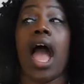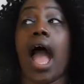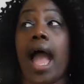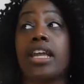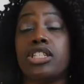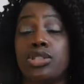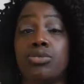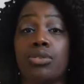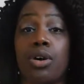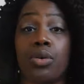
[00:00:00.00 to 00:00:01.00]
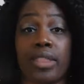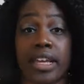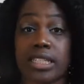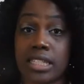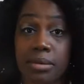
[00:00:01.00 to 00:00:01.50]
I do know
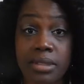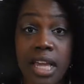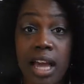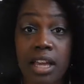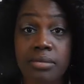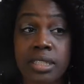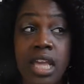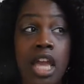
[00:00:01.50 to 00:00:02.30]
that sometimes,